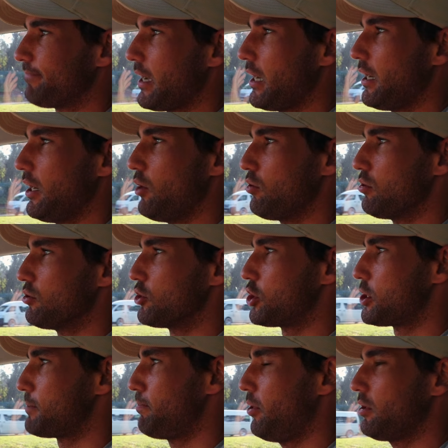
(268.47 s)
our local
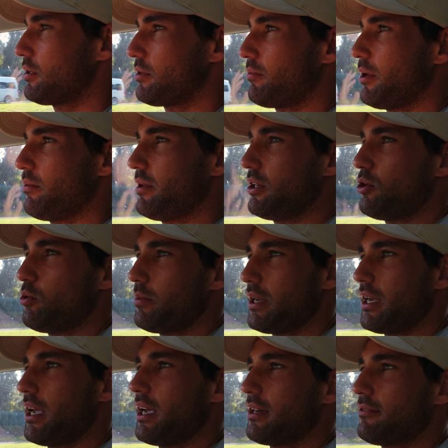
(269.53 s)
spot where we normally
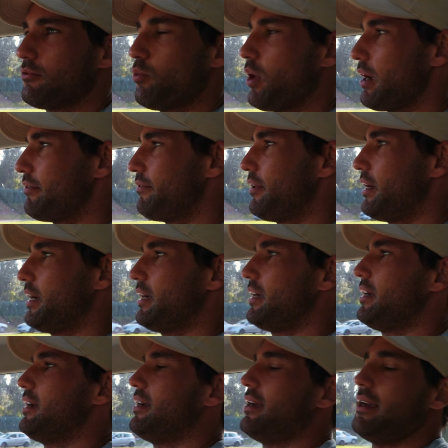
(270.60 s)
get Wi-Fi
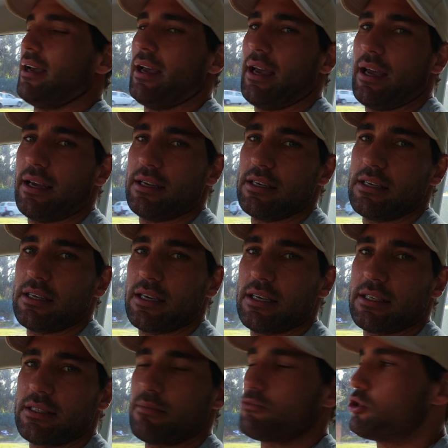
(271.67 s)
and uh,
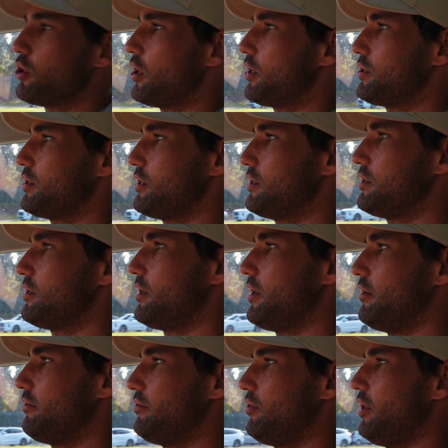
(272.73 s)
some chargers
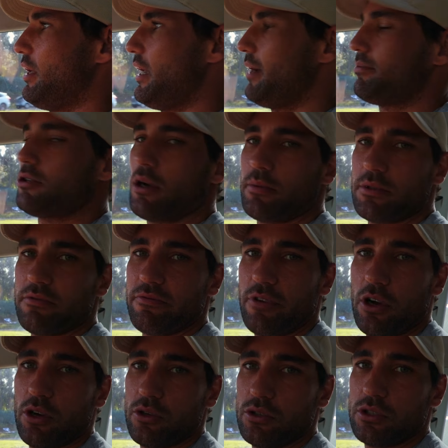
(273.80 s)
for our laptops and
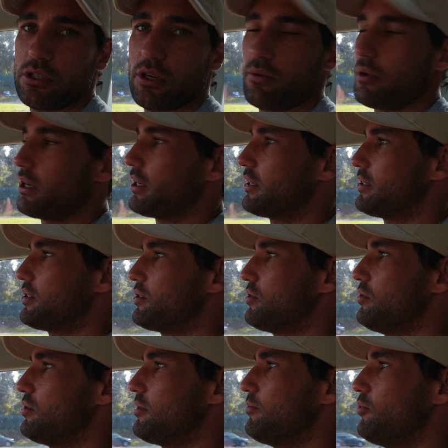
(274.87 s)
phones so we're going to just
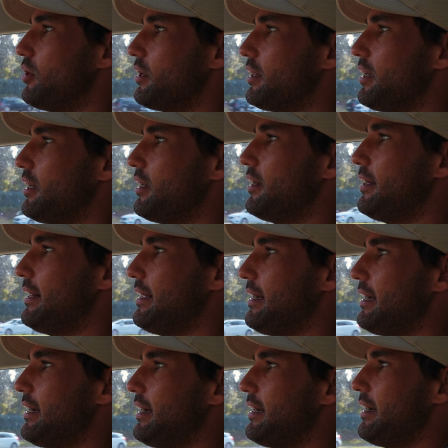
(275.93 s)
do some work there
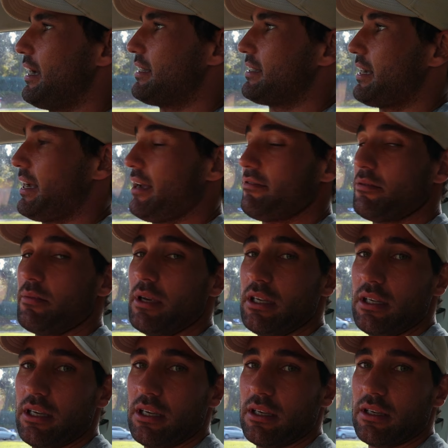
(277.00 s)
uh, as I have a
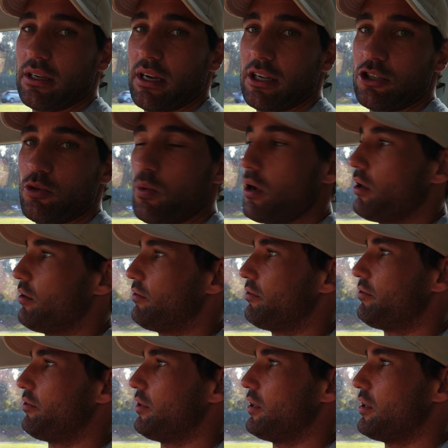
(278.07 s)
meeting at
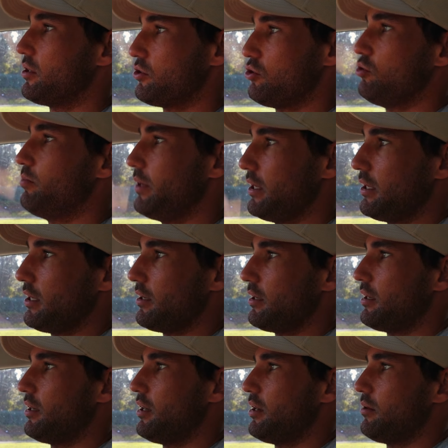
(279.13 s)
12 a zoom meeting
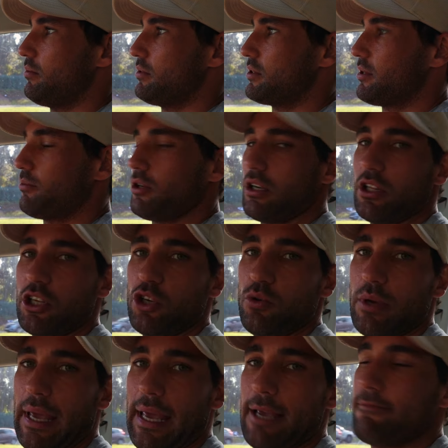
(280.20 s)
with someone in the
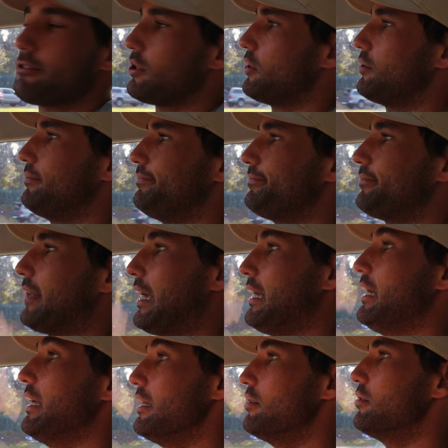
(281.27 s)
UK so I
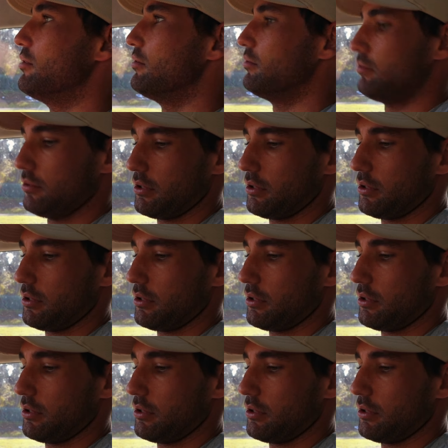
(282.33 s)
need to